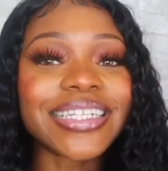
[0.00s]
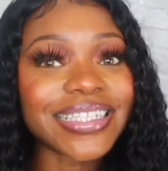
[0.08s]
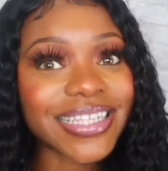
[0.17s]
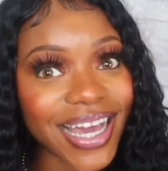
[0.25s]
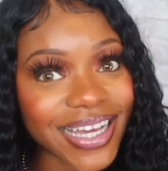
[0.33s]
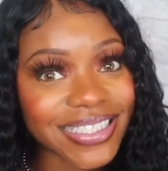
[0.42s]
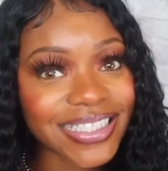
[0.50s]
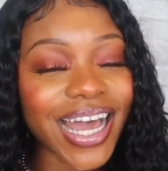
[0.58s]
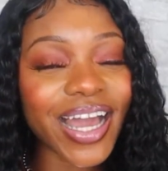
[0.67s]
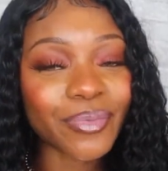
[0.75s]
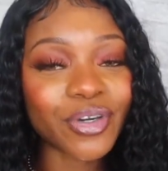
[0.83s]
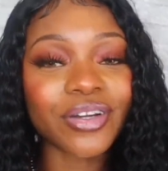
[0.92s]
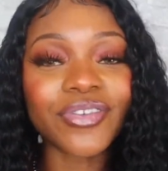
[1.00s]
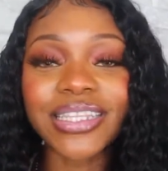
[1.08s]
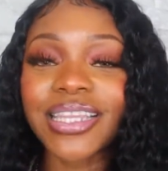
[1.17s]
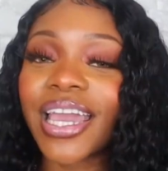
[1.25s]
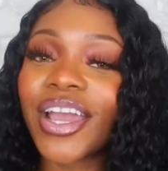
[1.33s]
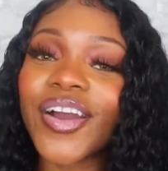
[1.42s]
yes, I'm gonna rate
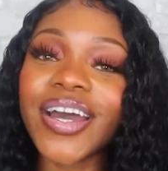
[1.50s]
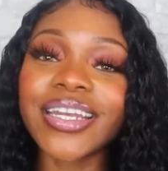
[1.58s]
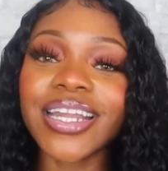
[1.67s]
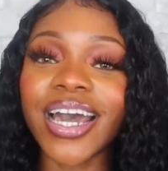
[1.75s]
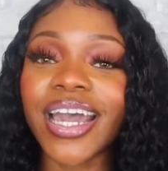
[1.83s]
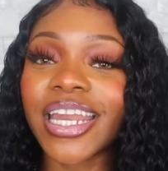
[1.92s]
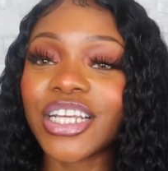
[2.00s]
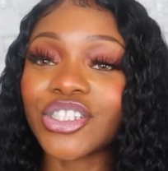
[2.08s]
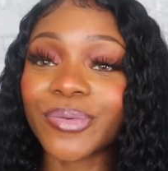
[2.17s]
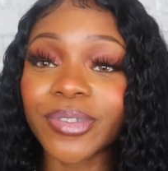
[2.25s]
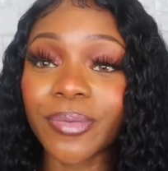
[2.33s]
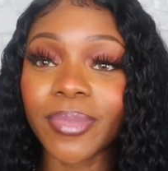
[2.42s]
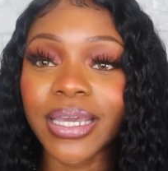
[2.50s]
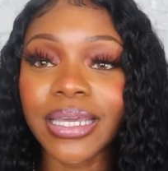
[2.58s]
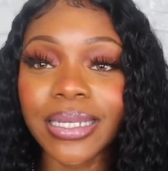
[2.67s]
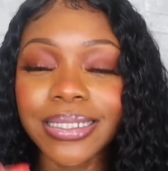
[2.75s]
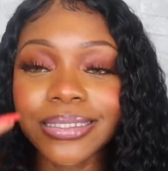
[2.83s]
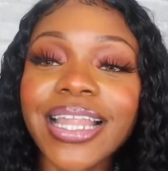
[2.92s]
the hair a 9 in terms of
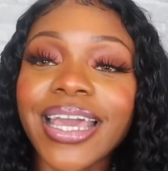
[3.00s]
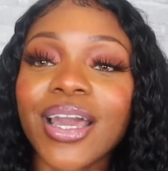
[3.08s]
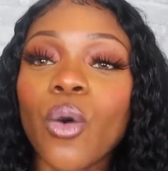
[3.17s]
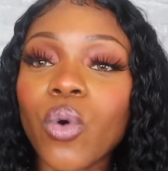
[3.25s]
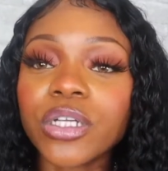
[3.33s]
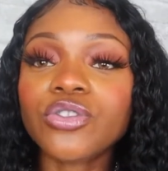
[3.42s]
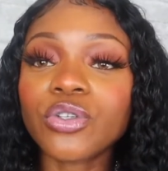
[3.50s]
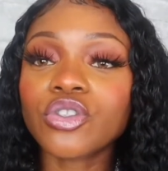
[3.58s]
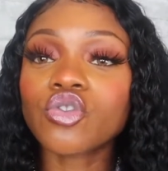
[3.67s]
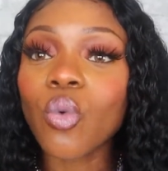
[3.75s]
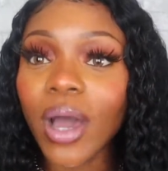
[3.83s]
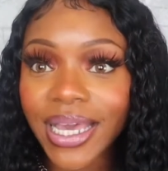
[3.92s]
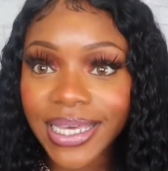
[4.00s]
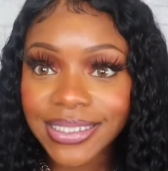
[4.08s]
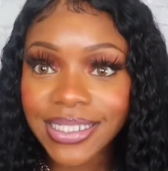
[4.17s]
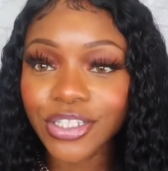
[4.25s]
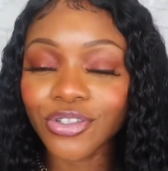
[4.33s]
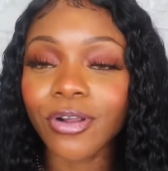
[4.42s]
maintenance. Like once or twice,
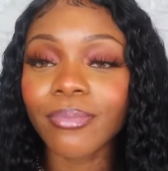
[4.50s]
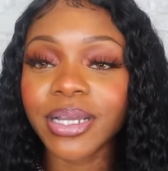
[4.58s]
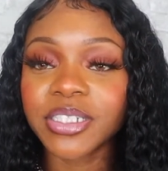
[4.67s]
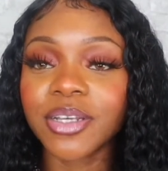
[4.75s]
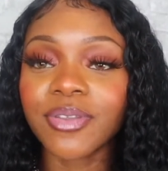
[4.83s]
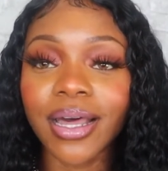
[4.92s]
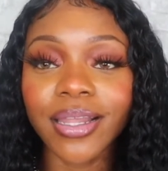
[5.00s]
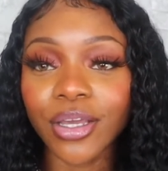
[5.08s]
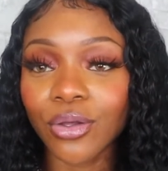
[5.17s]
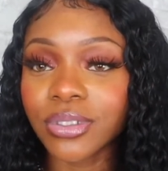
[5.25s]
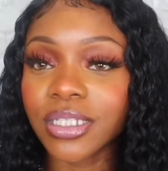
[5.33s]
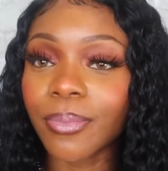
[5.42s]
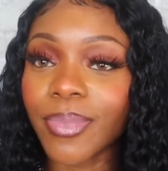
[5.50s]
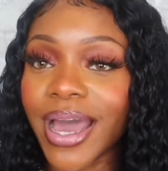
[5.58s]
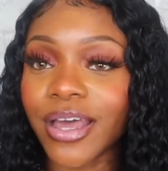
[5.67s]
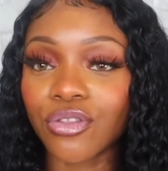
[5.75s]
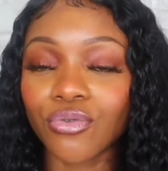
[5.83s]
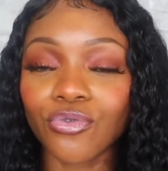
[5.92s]
like during my shift, I'll like go to the
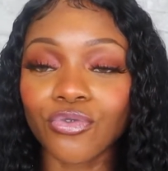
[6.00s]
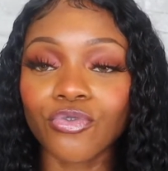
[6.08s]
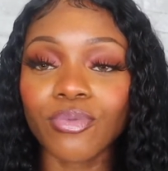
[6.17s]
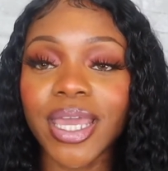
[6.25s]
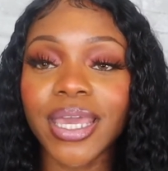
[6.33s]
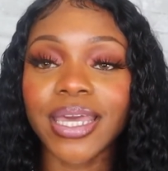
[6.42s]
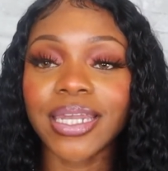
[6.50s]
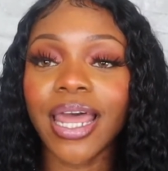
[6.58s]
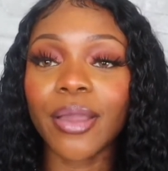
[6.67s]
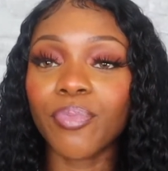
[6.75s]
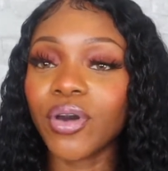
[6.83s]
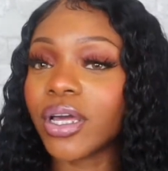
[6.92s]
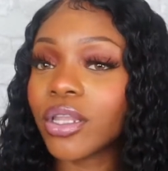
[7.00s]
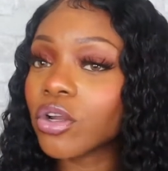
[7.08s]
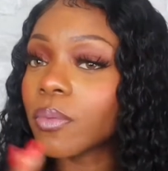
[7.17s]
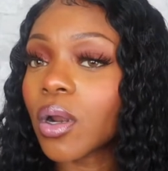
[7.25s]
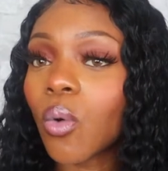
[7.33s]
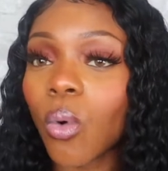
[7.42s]
bathroom and like put a
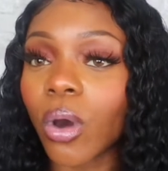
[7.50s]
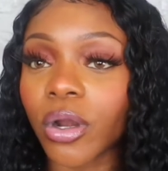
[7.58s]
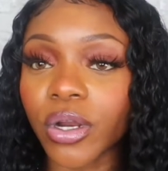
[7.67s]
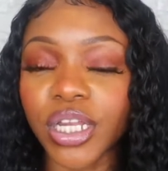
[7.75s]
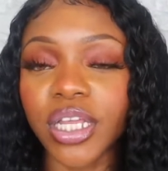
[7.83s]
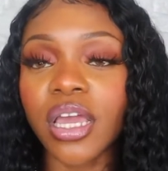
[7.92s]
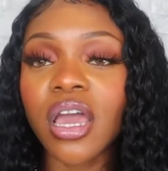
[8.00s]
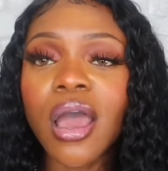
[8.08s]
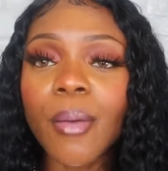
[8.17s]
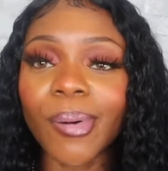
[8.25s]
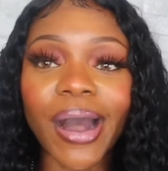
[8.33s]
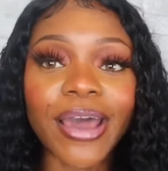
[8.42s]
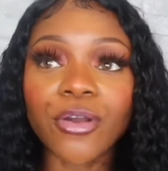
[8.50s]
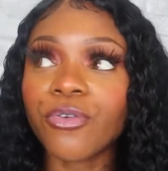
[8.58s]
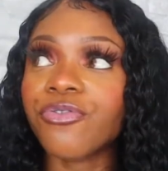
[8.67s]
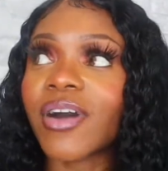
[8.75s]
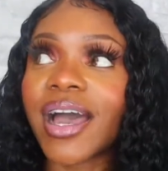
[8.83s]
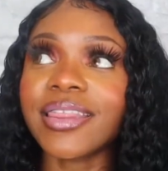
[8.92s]
little bit of water in it, but I don't
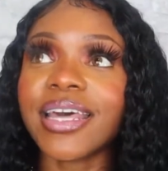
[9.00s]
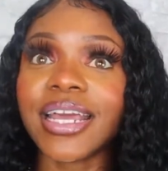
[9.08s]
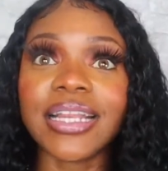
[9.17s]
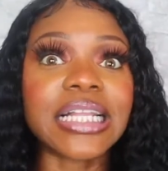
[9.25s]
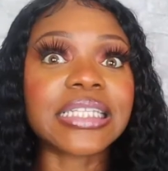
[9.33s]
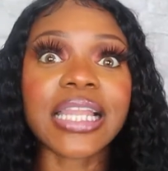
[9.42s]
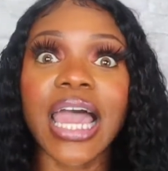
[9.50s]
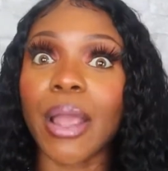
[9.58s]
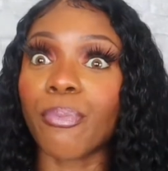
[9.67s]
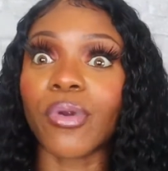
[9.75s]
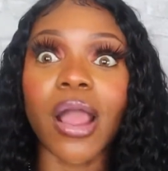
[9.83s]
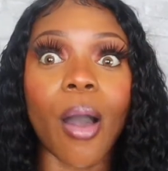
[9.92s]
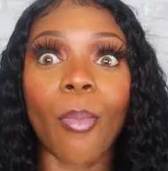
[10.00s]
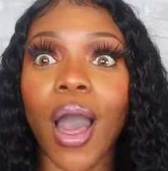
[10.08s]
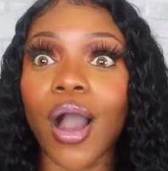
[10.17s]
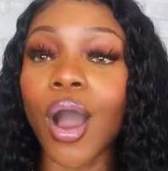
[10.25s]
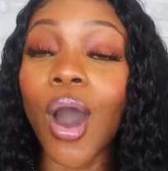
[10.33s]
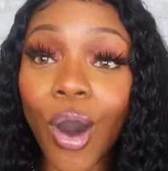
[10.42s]
find that I need to like bring out my
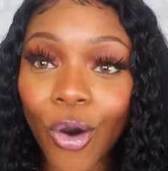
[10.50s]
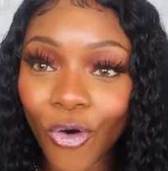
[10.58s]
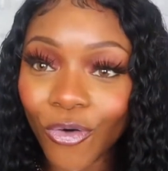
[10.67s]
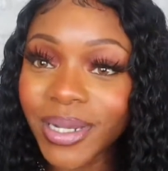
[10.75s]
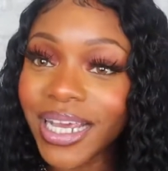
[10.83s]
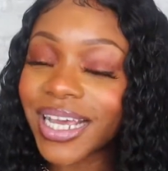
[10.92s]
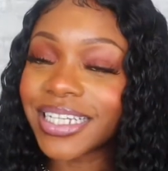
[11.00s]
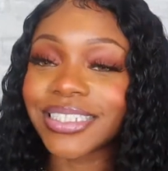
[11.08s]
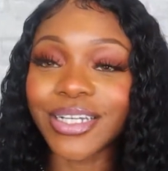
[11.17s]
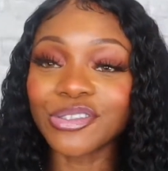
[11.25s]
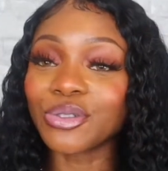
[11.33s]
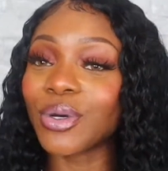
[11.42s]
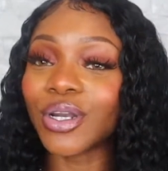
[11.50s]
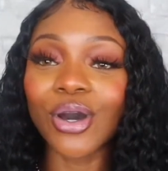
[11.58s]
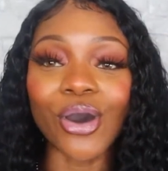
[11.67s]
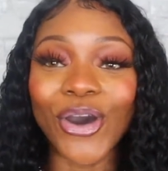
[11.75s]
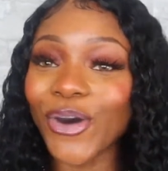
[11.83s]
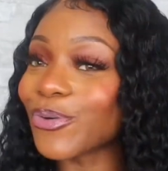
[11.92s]
comb and start doing the
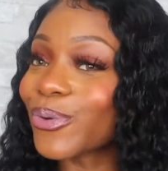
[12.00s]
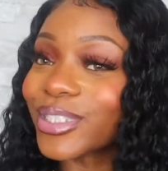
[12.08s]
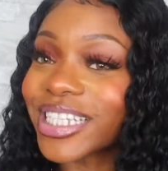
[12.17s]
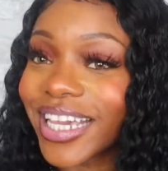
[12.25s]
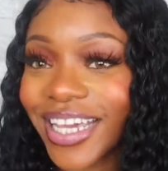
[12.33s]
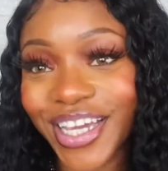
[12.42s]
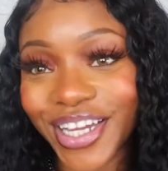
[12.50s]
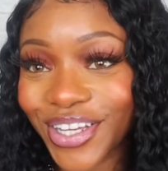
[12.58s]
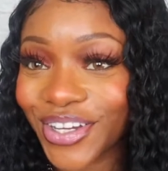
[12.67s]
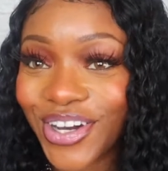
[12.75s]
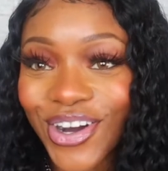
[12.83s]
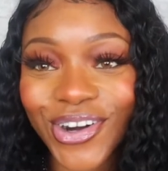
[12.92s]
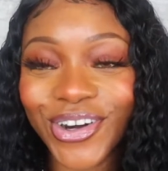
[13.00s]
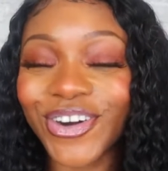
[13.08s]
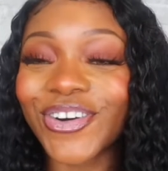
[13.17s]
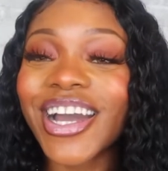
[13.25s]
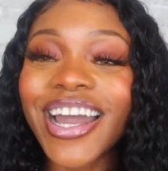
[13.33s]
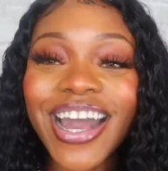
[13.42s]
whole routine, you know.